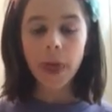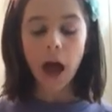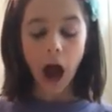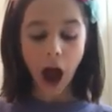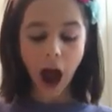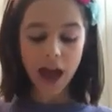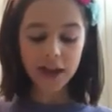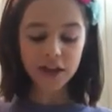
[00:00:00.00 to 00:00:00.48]

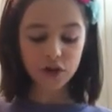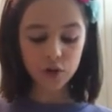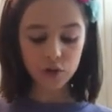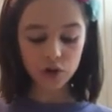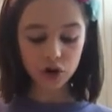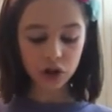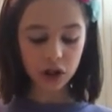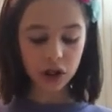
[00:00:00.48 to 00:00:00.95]
I
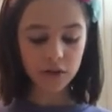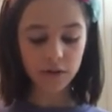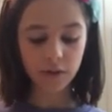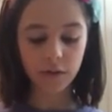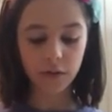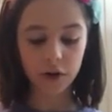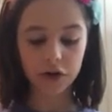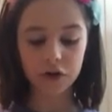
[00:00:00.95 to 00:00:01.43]
usually
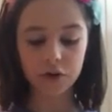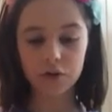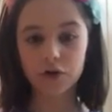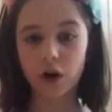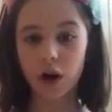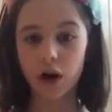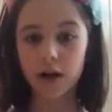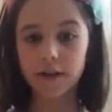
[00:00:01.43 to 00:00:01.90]
refer to
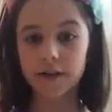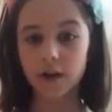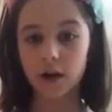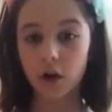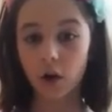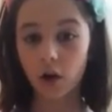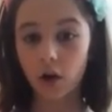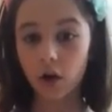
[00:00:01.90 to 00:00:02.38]
Chara as a
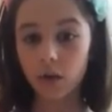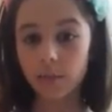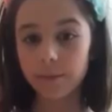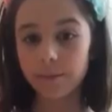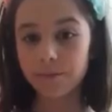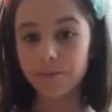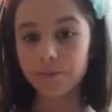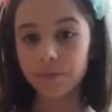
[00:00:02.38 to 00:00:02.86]
girl.
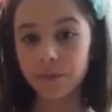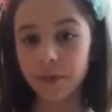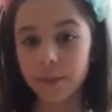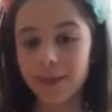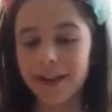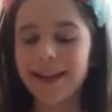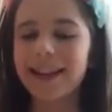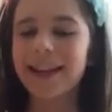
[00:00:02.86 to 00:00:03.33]

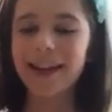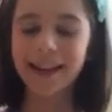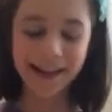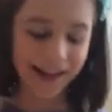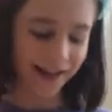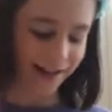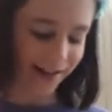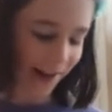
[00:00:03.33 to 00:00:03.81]
But yeah,
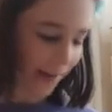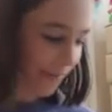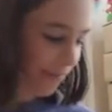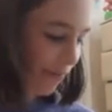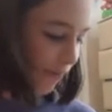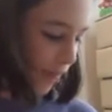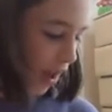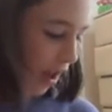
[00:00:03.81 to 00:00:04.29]
candy.
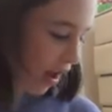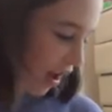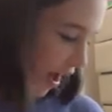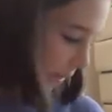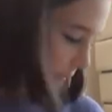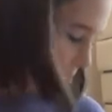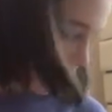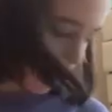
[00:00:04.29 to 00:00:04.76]

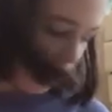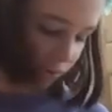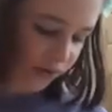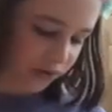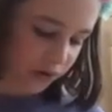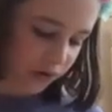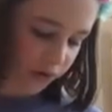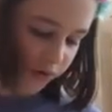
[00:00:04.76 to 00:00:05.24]
And then
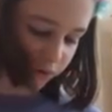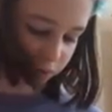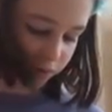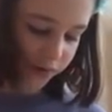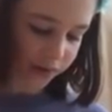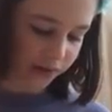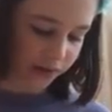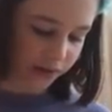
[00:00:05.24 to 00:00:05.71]
also
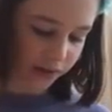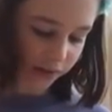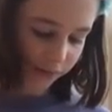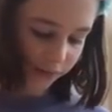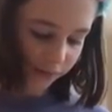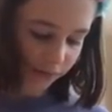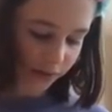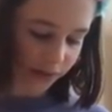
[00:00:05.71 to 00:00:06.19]
there's a
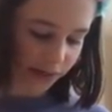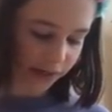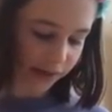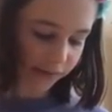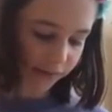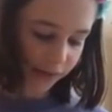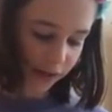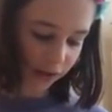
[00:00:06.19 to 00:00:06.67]
free
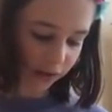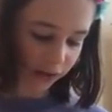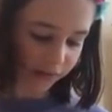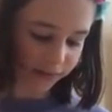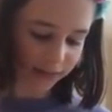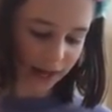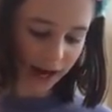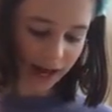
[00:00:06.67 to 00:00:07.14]
little
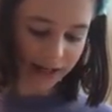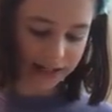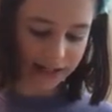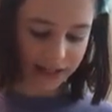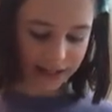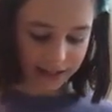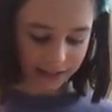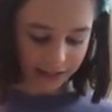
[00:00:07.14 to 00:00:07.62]

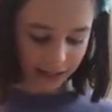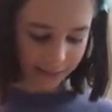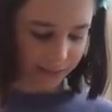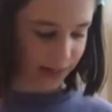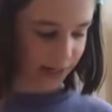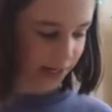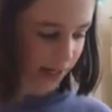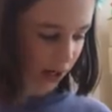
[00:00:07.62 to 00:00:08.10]
tiny slime
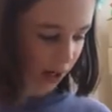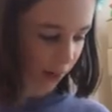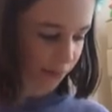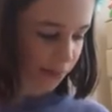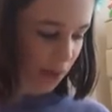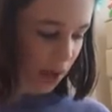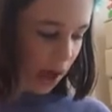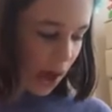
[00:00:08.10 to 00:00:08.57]
in here.
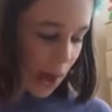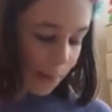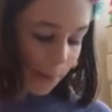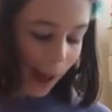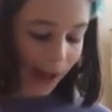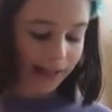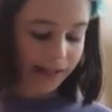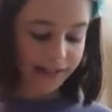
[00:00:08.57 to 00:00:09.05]

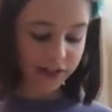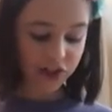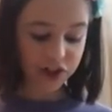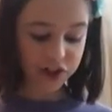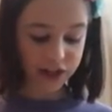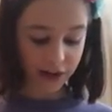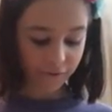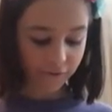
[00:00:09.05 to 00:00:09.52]

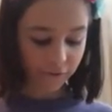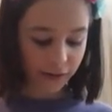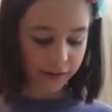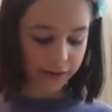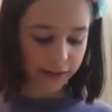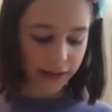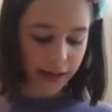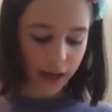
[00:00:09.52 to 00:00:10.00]
Packaged
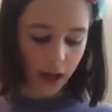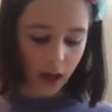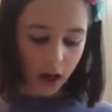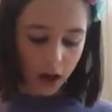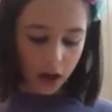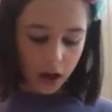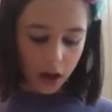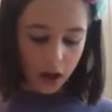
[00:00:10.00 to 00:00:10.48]
differently,
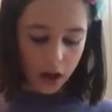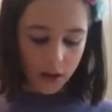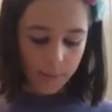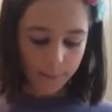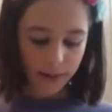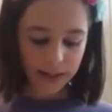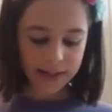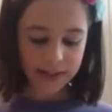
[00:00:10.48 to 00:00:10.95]

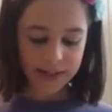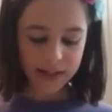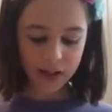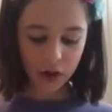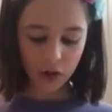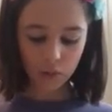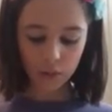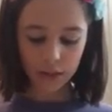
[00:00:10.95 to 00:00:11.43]
but
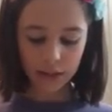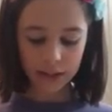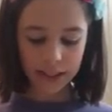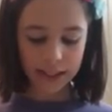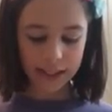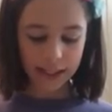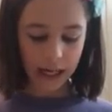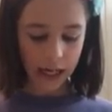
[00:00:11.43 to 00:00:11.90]
still
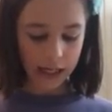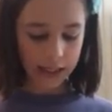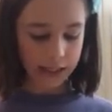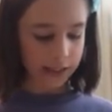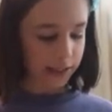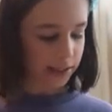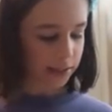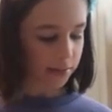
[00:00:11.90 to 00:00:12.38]
really
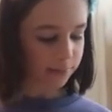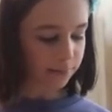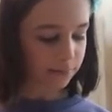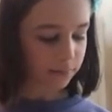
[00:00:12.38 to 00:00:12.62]
nice.